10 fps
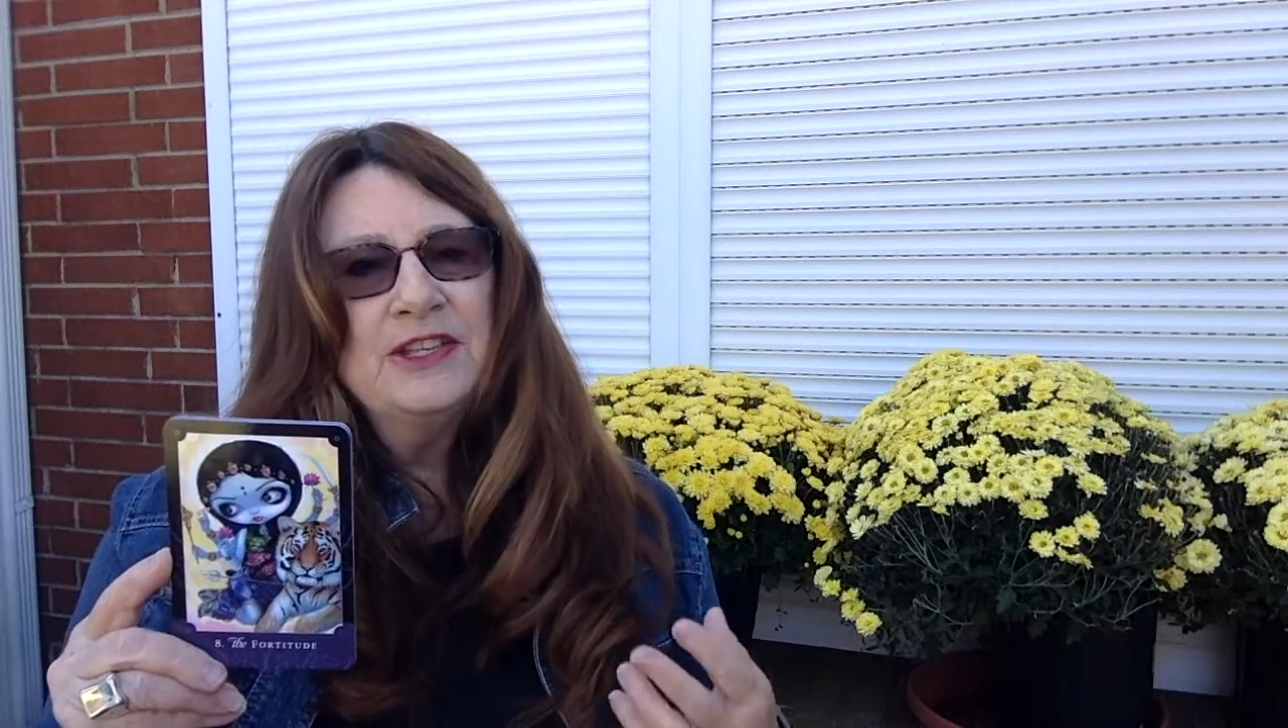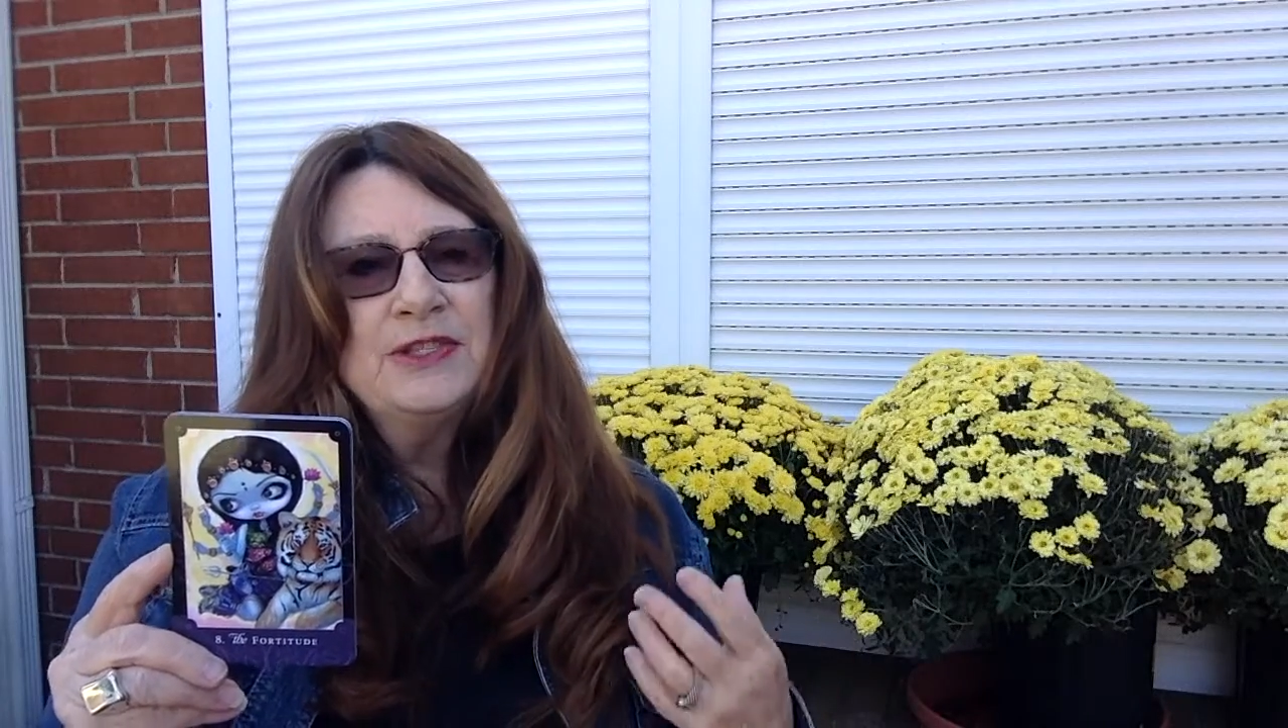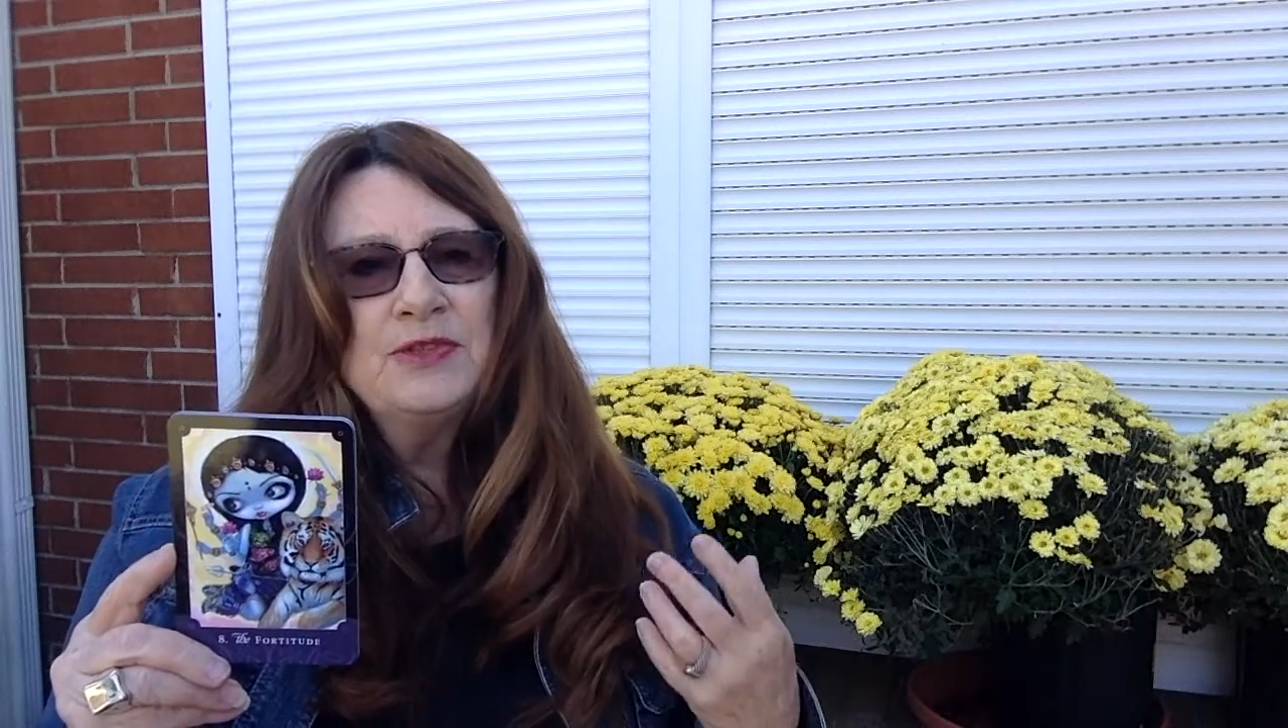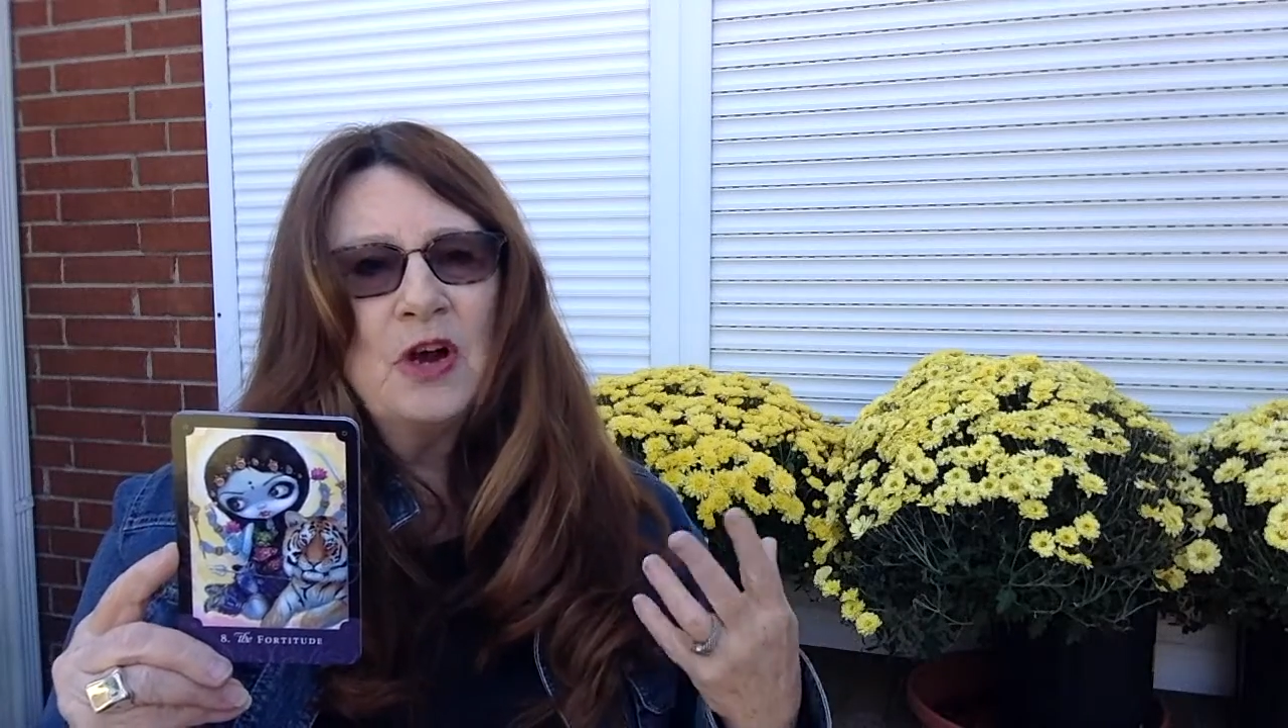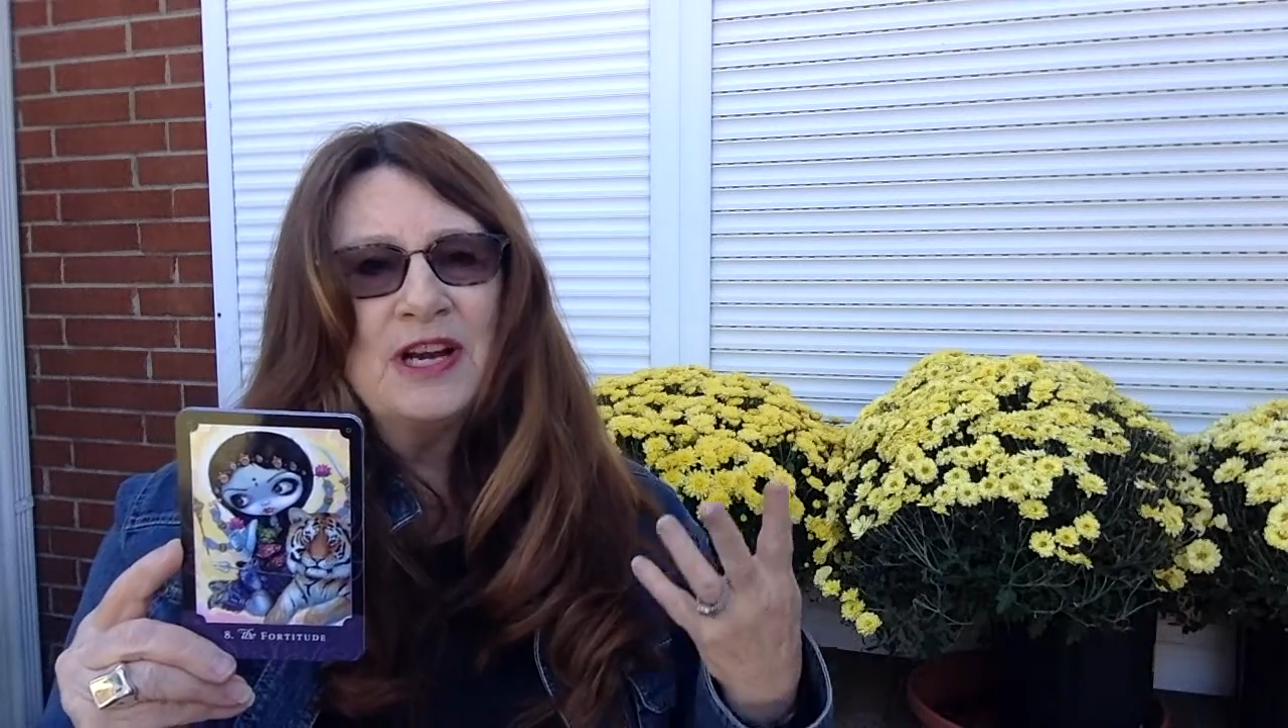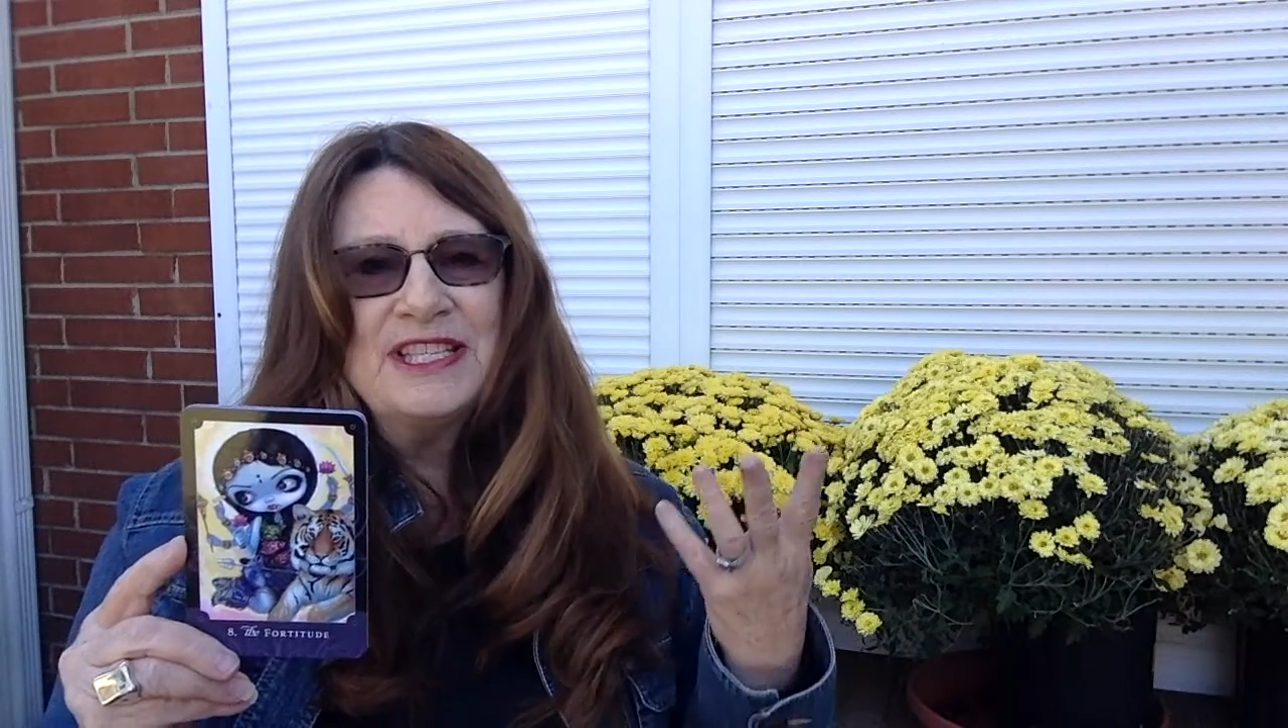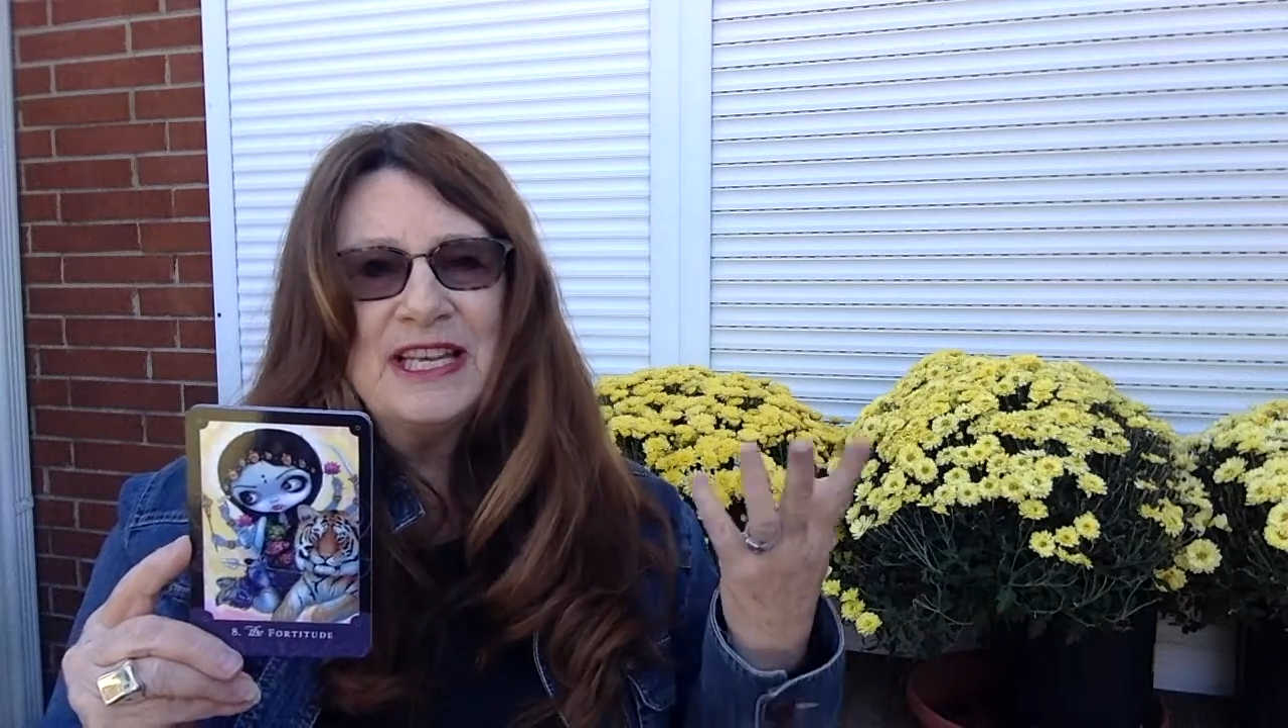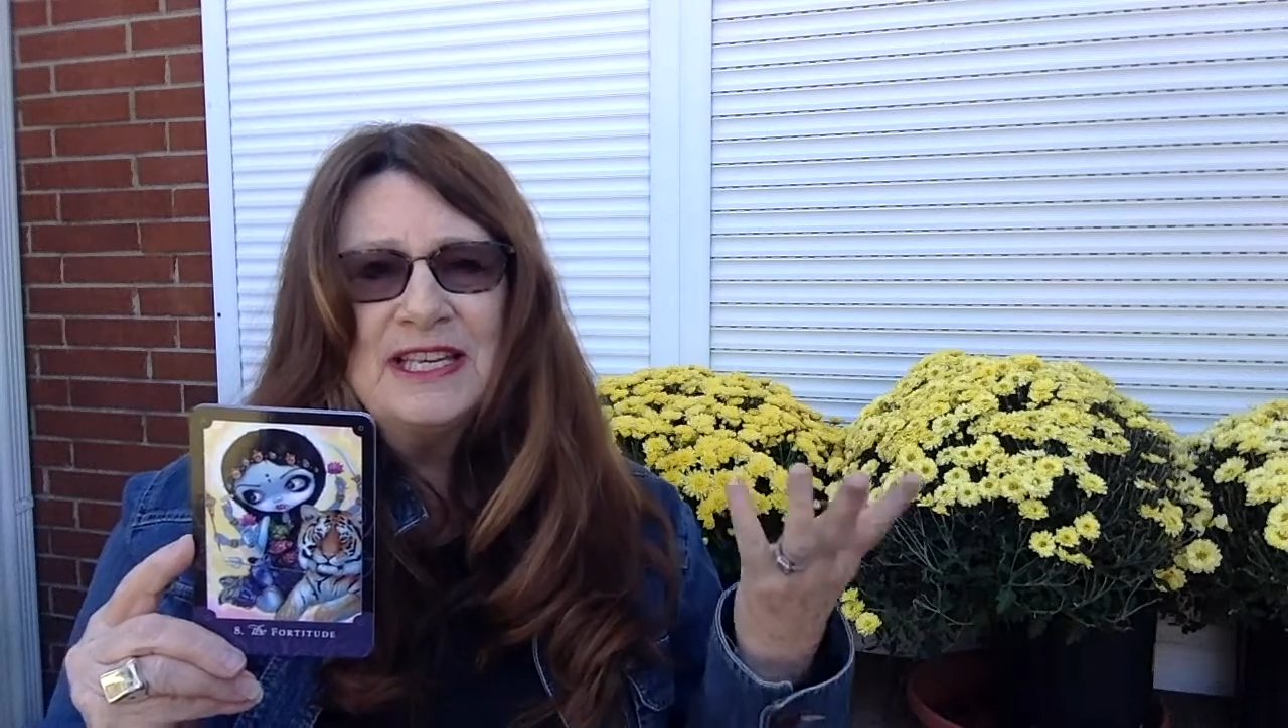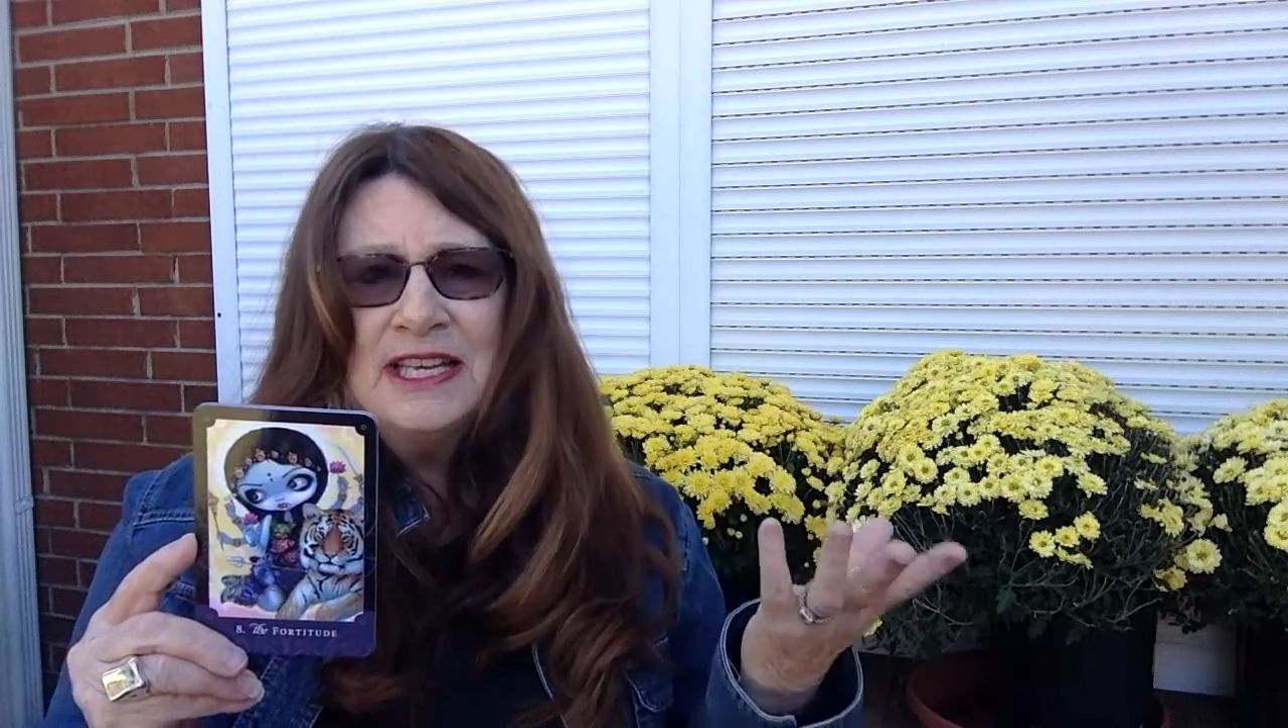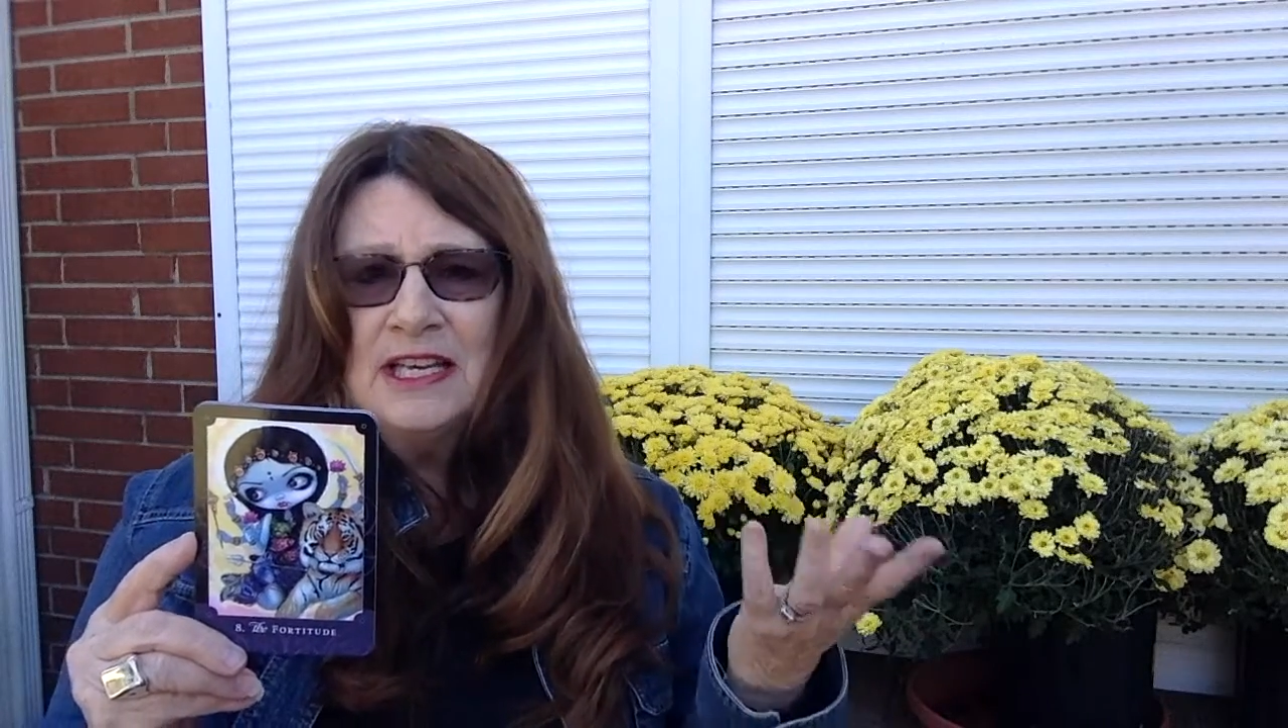
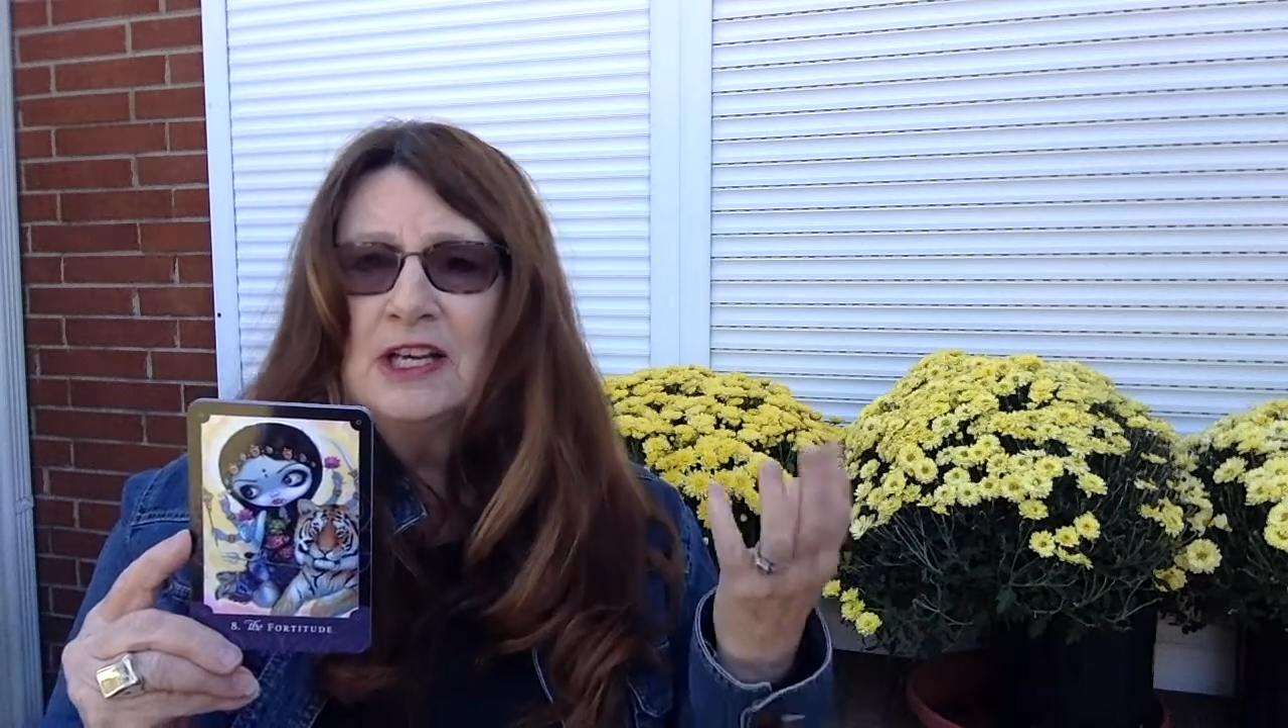Sudarshan